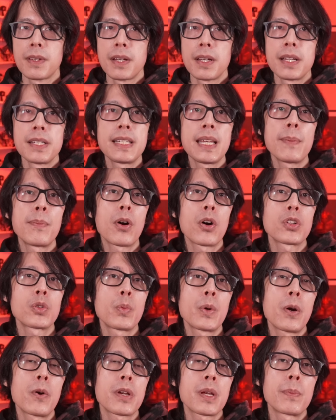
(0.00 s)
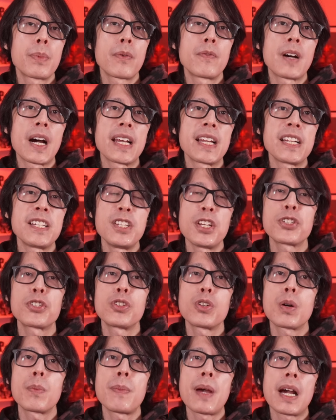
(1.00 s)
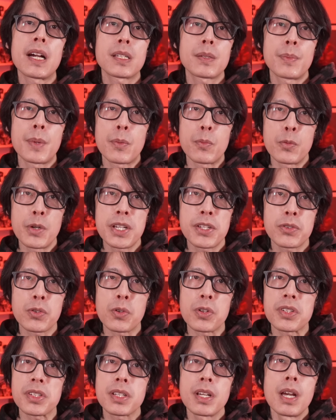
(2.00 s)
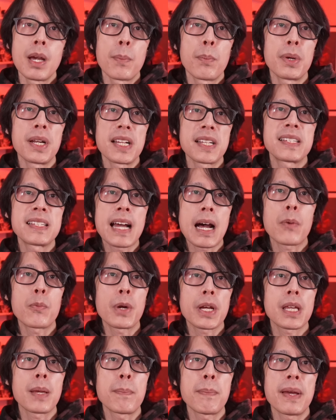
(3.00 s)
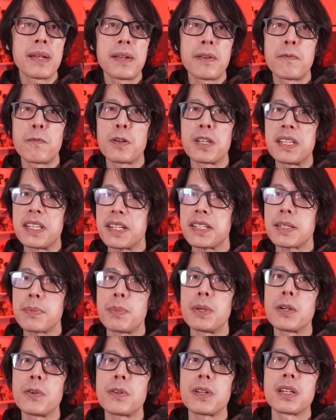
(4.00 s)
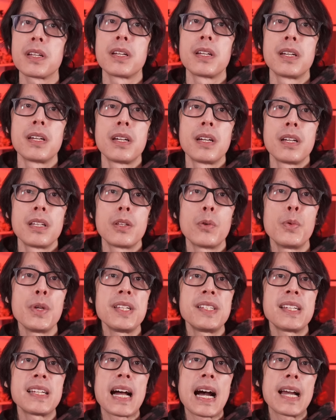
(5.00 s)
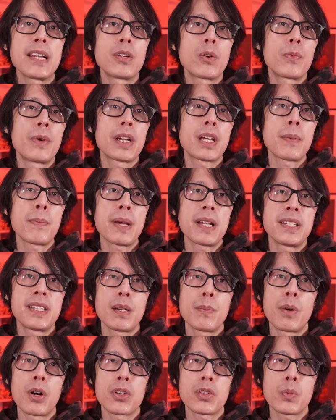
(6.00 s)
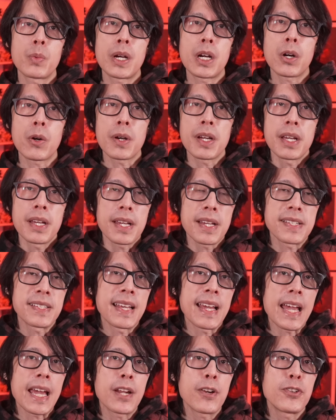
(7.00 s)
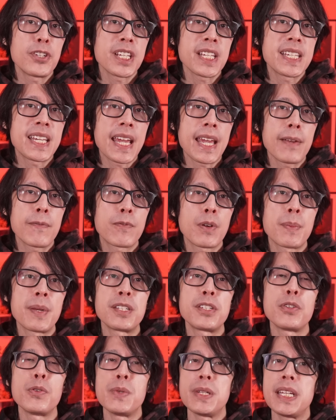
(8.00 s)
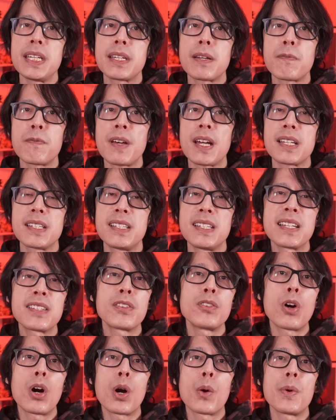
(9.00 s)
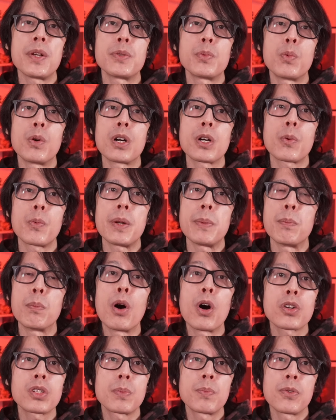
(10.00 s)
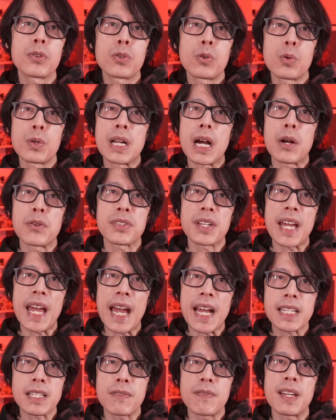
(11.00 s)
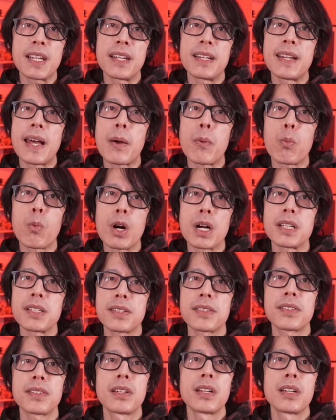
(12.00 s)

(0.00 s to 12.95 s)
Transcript: Tybalt's Will can provide additional maximum resource, but it's not recommended for this build. The reason I don't recommend Tybalt's Will is the energy gained from its unique effect doesn't always work when multiple cooldowns are activated at once.